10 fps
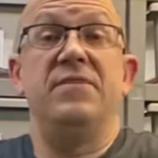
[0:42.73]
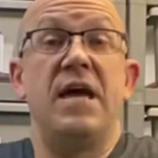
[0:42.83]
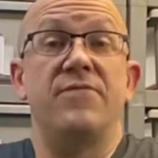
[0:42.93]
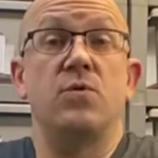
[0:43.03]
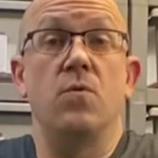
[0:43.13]

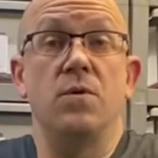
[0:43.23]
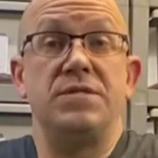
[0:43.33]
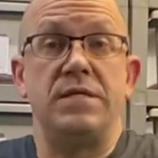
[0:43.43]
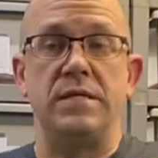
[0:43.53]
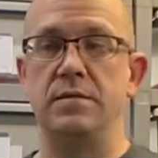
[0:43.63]
have to
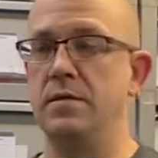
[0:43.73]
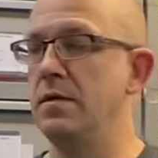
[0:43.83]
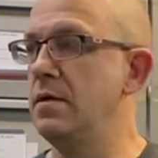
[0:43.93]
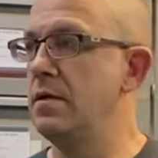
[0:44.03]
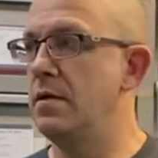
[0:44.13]
quarantine?
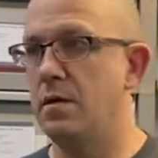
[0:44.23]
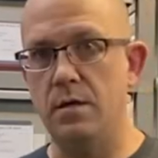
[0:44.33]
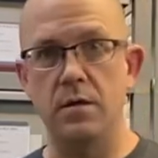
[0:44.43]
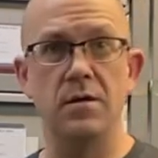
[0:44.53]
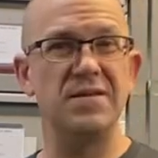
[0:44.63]

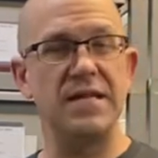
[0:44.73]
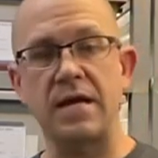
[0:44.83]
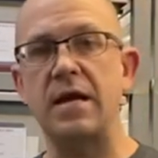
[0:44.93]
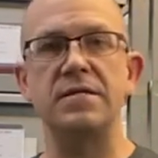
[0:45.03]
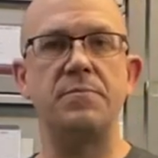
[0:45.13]
And that
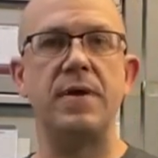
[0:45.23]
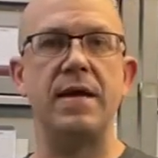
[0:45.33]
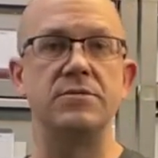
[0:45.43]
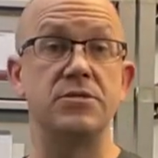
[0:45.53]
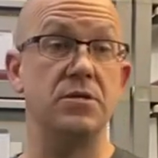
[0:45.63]
kind of
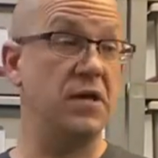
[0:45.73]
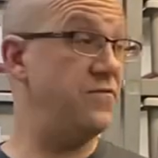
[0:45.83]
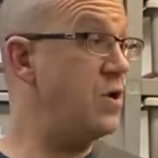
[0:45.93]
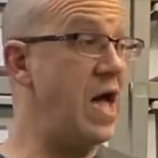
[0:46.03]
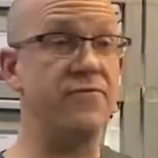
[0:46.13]
depends. If
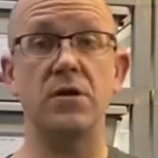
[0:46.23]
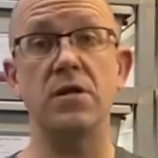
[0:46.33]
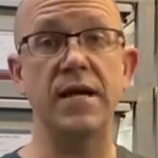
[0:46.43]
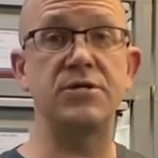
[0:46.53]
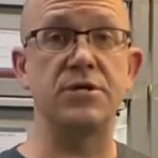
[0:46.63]
you have a
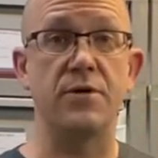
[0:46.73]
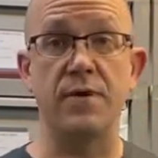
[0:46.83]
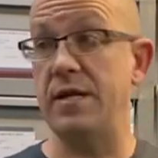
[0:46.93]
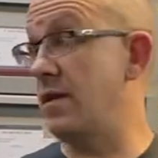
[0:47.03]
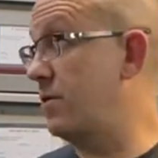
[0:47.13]
collection
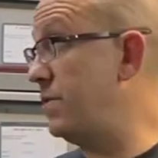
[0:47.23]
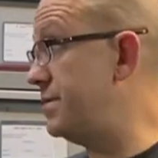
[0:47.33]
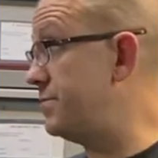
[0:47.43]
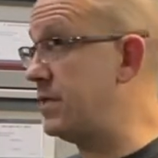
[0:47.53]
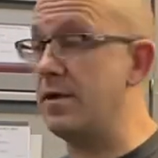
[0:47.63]
already, like we
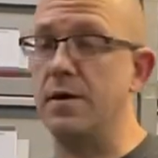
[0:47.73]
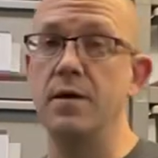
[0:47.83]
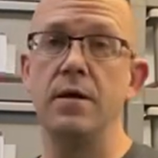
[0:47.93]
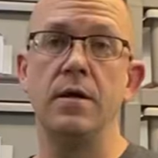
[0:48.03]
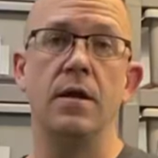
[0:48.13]
do here,
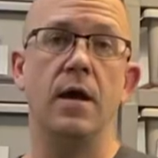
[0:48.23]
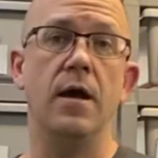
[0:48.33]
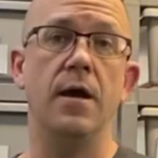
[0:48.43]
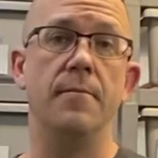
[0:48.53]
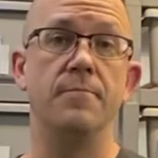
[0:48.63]

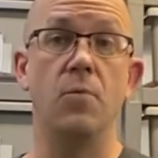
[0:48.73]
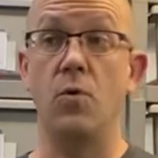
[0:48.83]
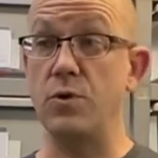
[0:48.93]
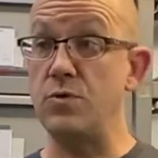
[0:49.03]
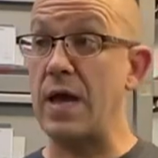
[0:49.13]

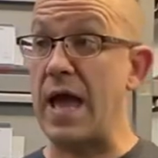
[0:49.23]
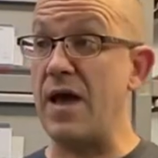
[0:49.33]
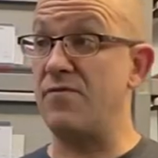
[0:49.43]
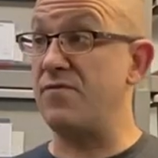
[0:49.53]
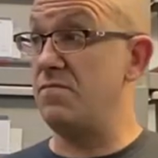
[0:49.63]
or you
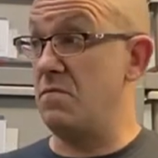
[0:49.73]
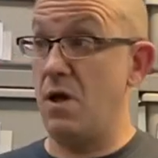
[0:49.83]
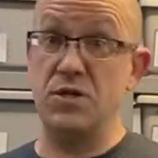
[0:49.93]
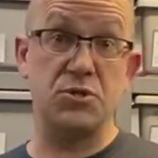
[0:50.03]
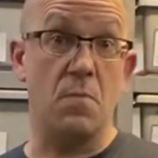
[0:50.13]
have
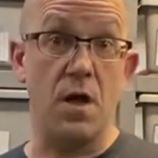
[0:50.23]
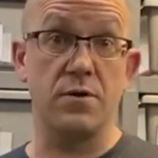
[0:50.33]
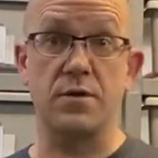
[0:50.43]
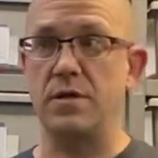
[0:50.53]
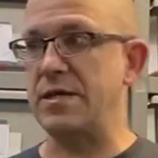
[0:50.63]
a smaller
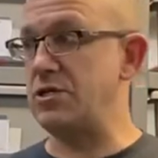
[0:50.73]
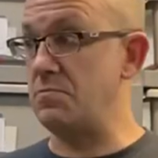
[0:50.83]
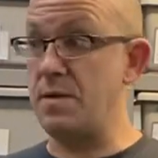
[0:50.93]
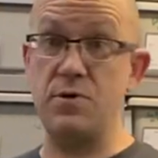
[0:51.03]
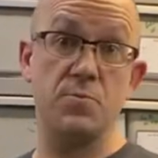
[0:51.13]
collection,
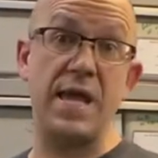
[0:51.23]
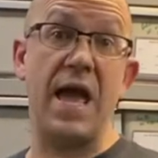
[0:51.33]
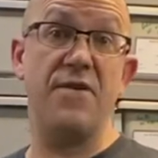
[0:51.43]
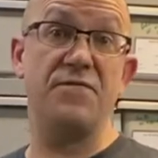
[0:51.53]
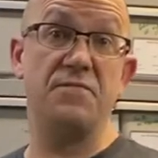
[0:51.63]
maybe you only
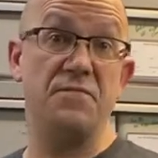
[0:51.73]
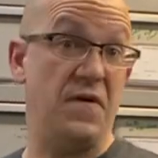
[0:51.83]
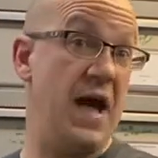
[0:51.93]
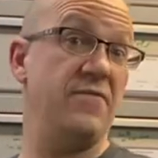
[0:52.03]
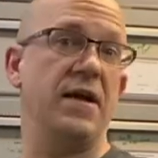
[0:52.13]
have
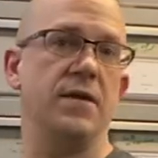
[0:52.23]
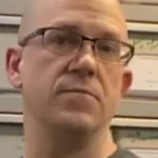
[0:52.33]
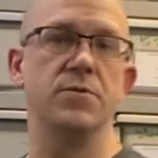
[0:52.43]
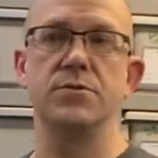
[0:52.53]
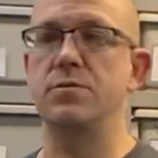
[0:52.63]
five
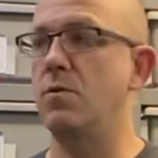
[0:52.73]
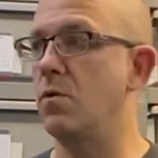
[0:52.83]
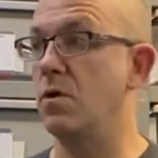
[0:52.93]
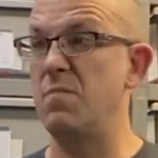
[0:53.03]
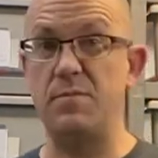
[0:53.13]
animals,
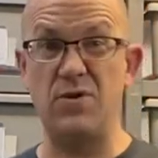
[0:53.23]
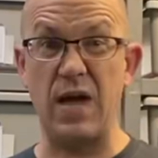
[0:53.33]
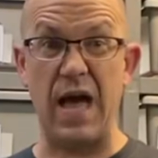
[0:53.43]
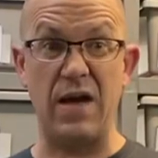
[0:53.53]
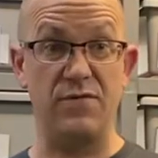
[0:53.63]
or maybe you
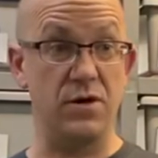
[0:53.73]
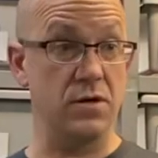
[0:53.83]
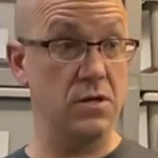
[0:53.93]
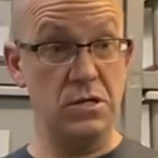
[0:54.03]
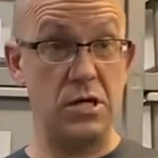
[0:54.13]
have a
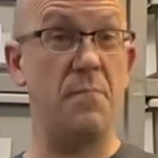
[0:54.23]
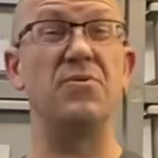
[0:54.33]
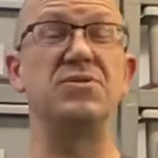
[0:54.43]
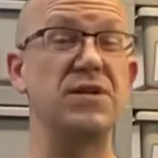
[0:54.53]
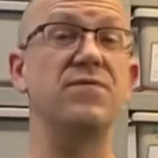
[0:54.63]

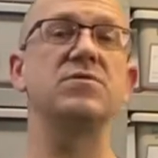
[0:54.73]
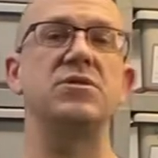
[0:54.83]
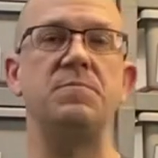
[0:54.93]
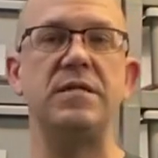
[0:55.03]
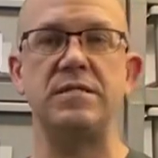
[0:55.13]
couple different
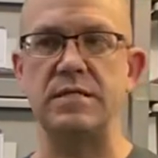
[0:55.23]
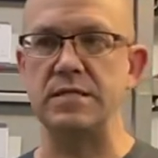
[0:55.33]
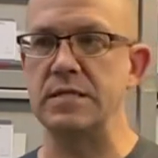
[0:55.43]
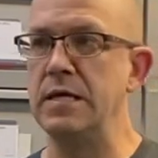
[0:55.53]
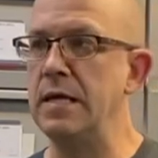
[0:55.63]

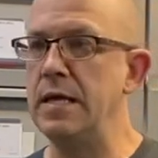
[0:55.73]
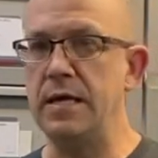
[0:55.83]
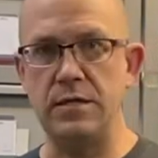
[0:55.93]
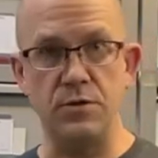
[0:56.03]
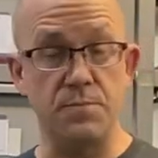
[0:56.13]
species,
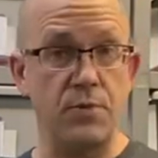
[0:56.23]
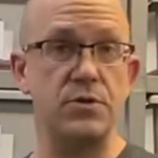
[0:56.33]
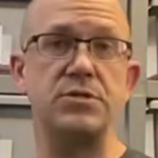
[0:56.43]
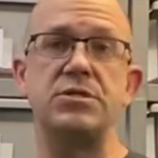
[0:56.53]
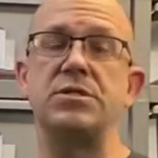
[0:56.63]
and you
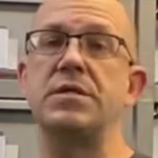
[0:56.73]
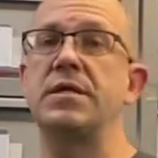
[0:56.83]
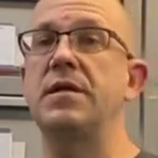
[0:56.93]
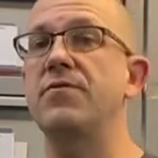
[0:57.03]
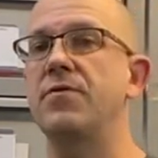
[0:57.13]
purchase in
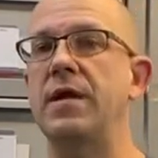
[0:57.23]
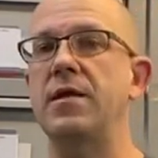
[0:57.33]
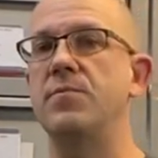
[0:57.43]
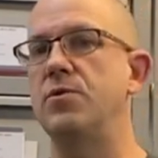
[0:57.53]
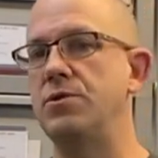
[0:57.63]
another
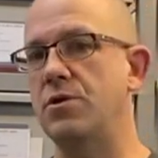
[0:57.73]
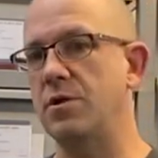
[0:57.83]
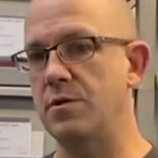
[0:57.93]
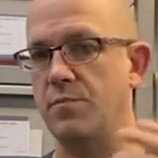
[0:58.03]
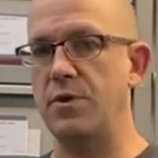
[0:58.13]
animal and you're
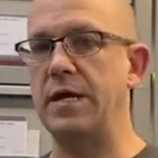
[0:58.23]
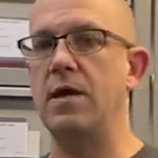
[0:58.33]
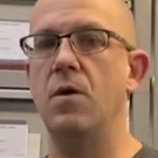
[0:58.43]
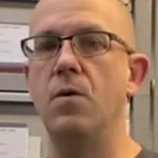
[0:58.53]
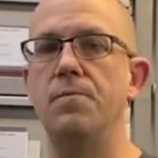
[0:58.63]
gonna bring it
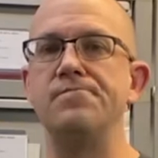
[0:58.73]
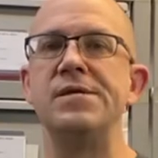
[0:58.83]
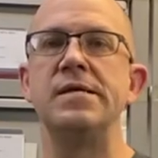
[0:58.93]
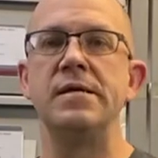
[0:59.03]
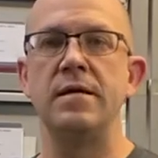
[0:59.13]
home,
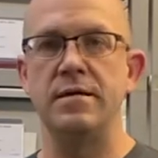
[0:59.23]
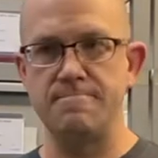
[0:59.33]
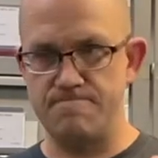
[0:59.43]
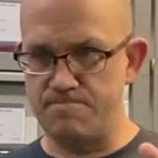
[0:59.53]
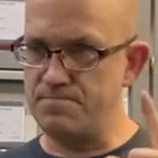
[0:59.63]

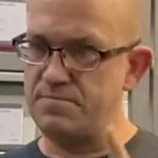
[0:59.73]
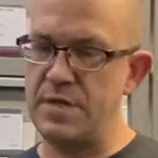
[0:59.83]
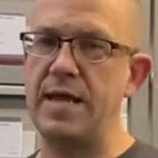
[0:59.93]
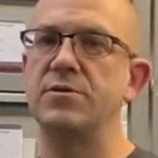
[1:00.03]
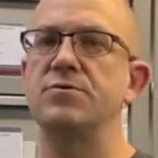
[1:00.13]

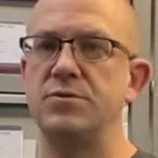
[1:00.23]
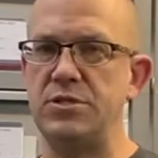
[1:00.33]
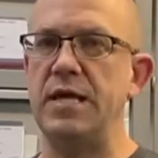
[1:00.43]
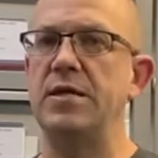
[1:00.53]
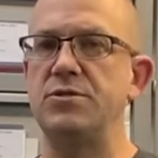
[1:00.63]
the answer is
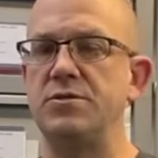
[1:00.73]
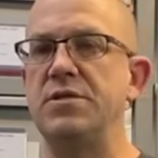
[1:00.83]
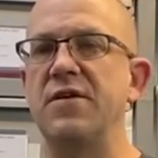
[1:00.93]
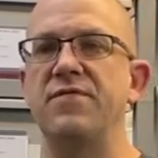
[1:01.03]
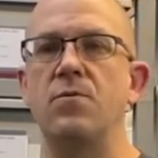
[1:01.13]
yes, you
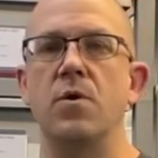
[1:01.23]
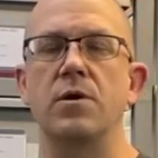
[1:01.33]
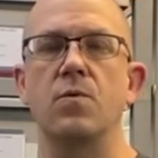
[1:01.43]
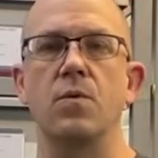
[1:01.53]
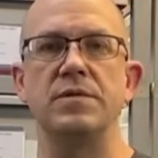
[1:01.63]
definitely want
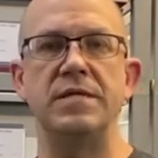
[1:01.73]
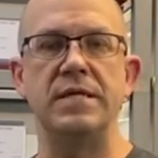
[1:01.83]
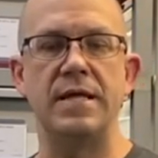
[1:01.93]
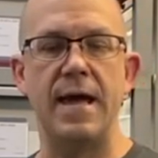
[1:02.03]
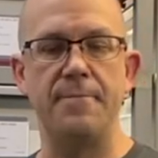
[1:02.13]
to
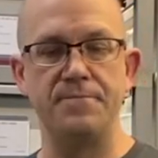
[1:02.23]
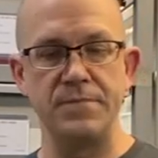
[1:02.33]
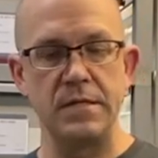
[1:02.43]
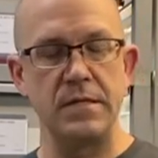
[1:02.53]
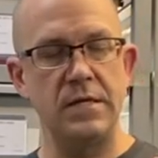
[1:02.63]
quarantine that.
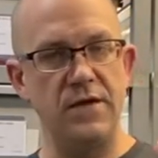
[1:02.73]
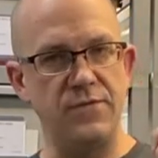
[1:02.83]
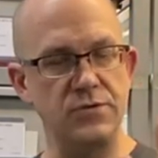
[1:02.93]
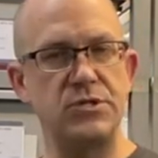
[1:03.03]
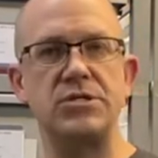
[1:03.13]
If
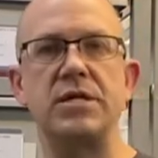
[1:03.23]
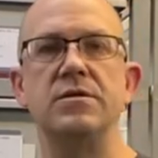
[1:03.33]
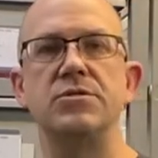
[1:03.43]
you're just getting